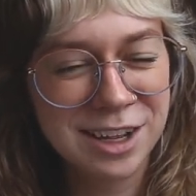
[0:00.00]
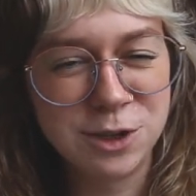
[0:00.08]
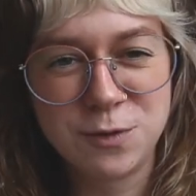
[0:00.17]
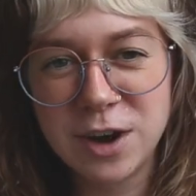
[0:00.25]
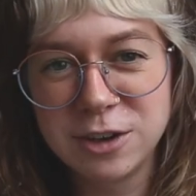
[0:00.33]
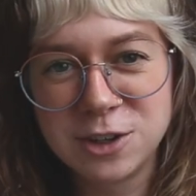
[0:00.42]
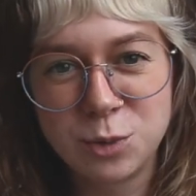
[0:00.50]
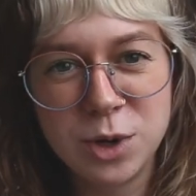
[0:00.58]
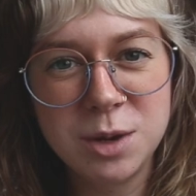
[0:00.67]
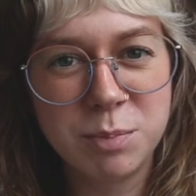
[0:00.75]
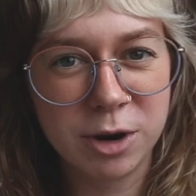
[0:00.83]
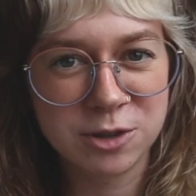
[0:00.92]
is very
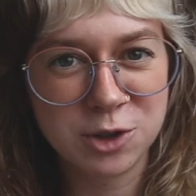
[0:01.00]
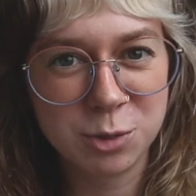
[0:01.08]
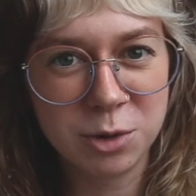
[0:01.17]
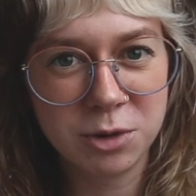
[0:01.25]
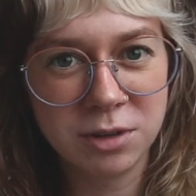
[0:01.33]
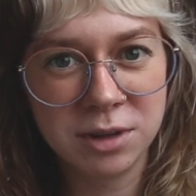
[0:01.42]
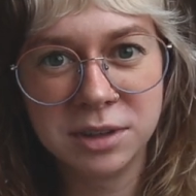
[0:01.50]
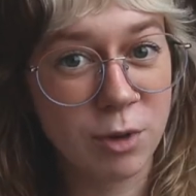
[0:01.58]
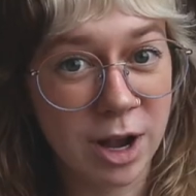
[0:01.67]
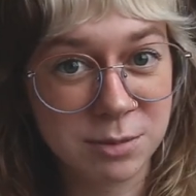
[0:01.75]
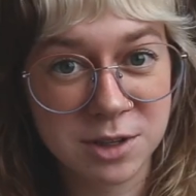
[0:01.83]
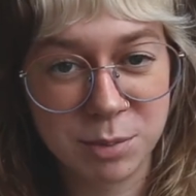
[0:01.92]
sweet, personable,
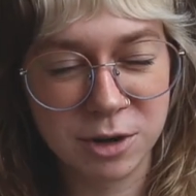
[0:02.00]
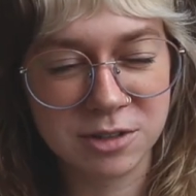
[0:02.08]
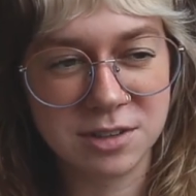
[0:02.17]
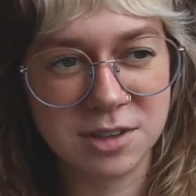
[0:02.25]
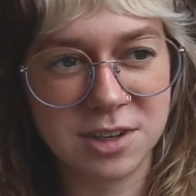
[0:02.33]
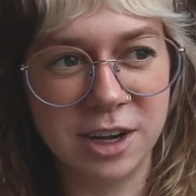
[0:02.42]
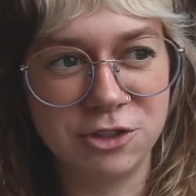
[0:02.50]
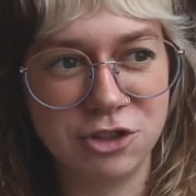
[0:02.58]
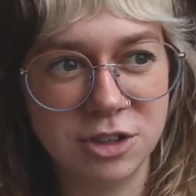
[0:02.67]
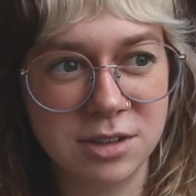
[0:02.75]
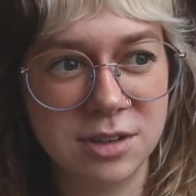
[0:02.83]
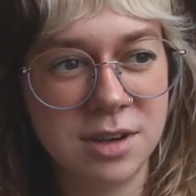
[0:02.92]
grabs the person's attention,